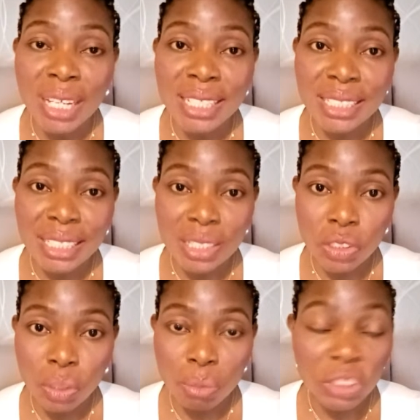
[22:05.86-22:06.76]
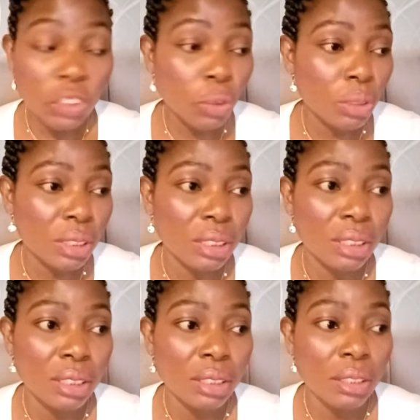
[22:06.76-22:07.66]
syndrome in short.
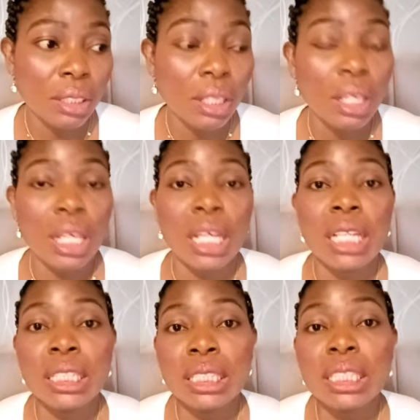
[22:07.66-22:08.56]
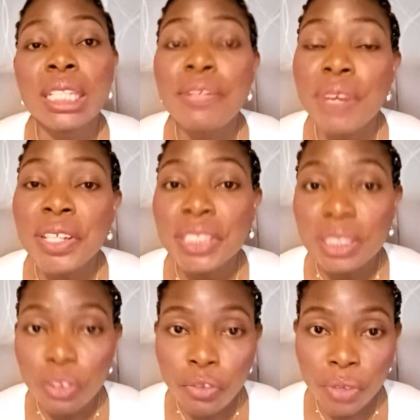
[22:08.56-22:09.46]
It's very
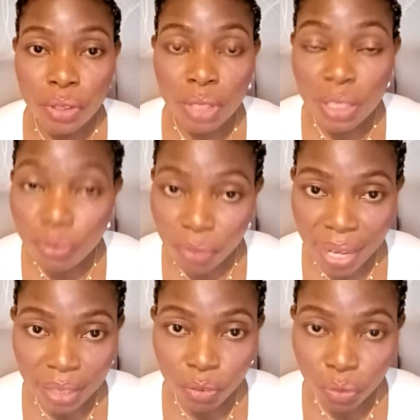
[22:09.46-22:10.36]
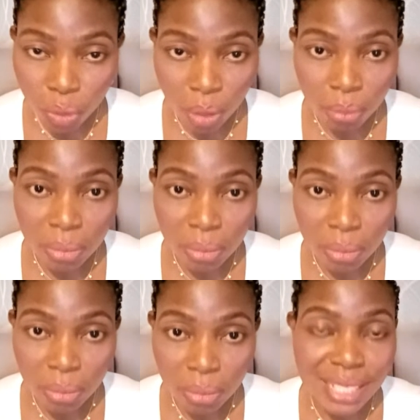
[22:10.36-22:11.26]
different from
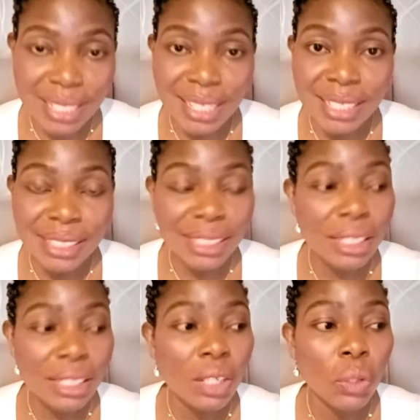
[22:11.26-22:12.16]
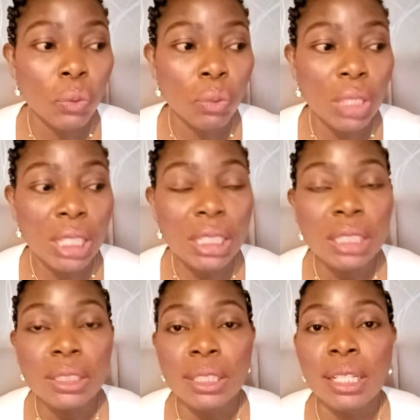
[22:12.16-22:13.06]
dyslexia. Okay,
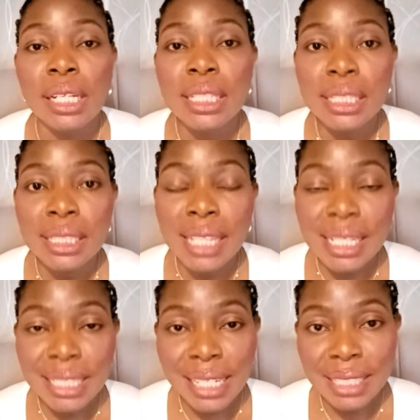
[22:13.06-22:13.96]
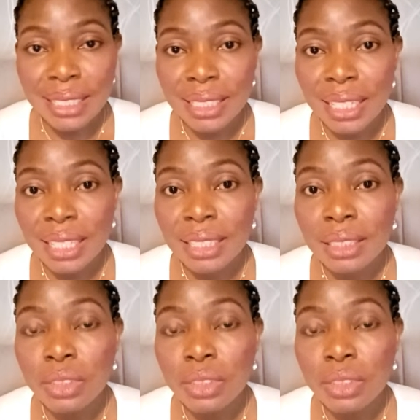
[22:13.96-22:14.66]
let's say dyslexia,